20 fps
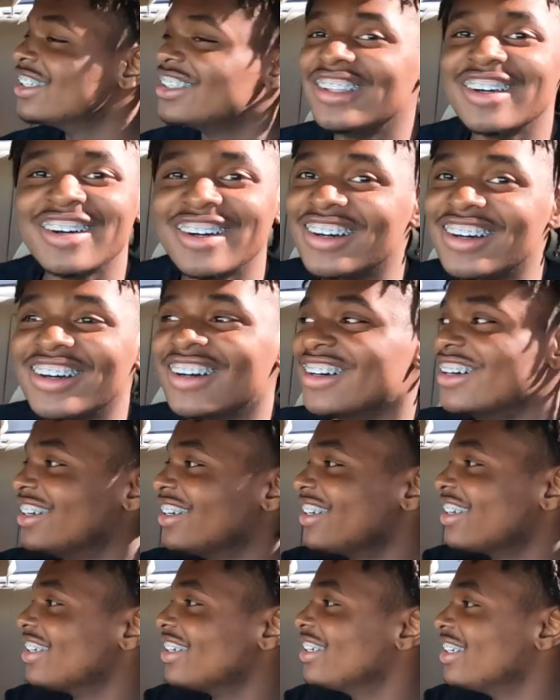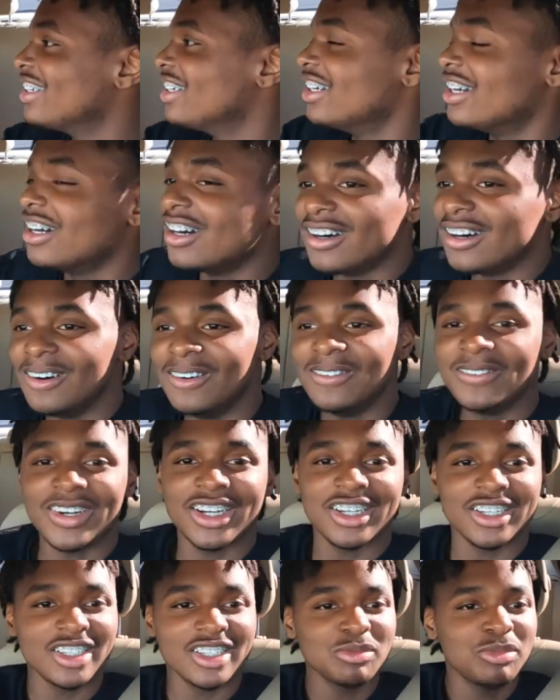Dog. Oh
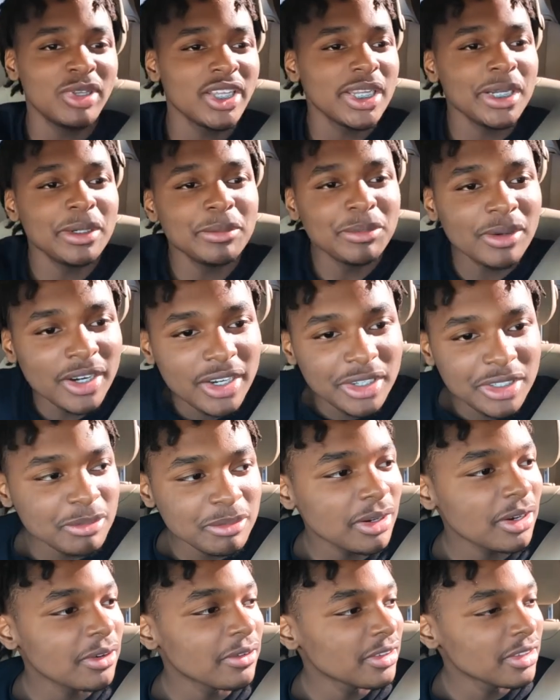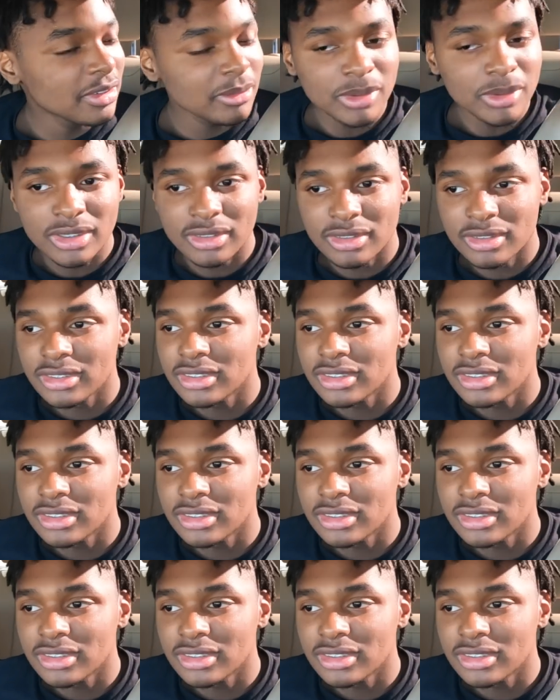my, pick up parking spot, really, bro.